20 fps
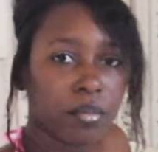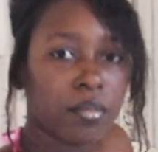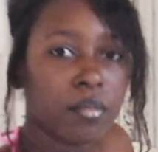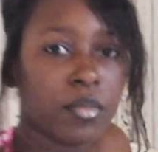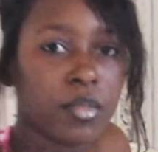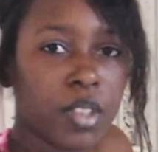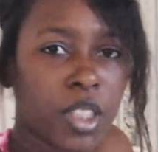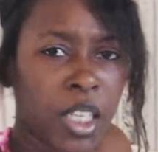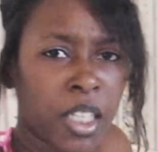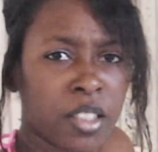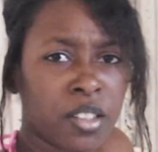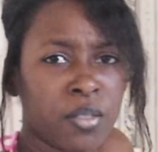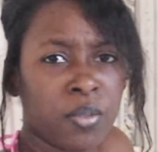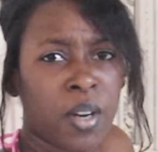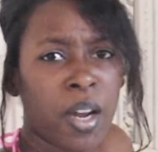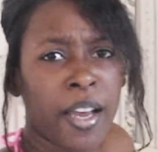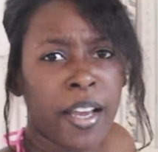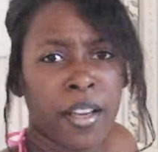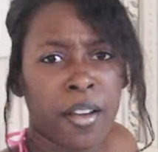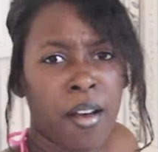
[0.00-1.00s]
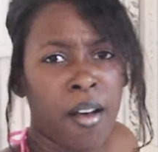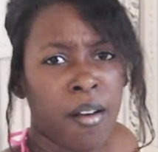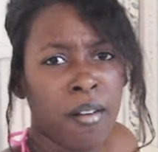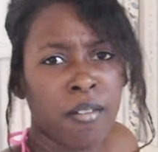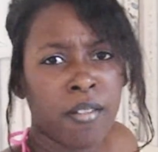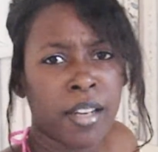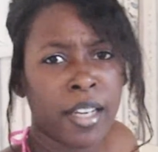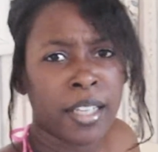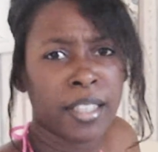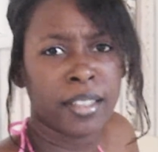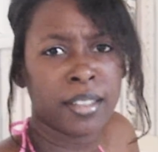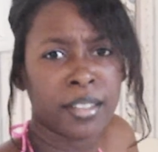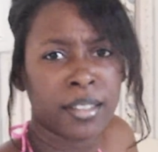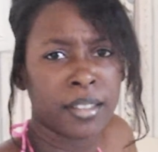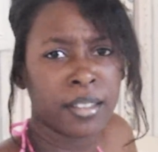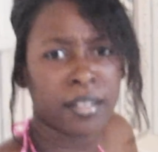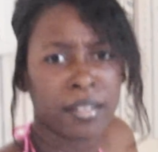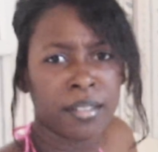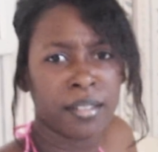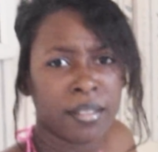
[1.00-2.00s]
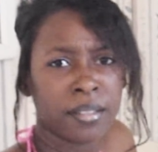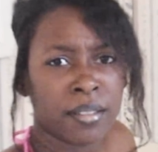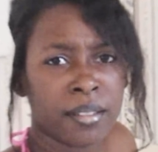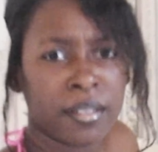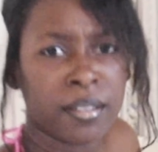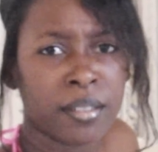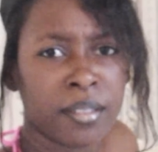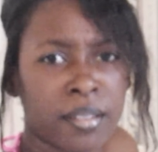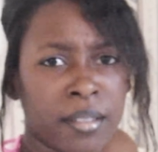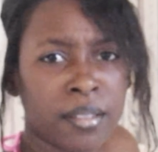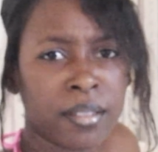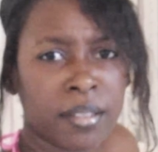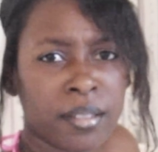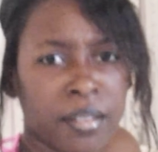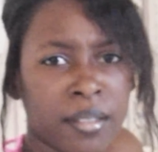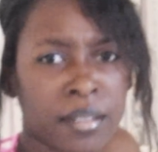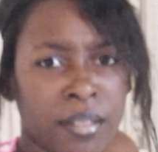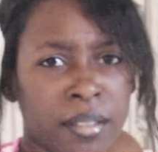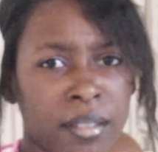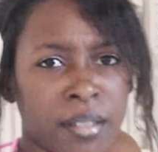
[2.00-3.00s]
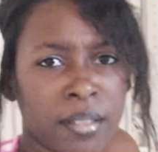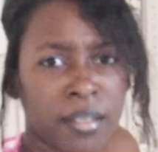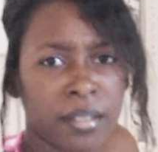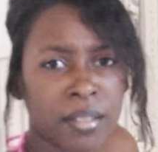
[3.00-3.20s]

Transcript: Yeah, a lot of people want, right, want, a lot of people wondering what you know.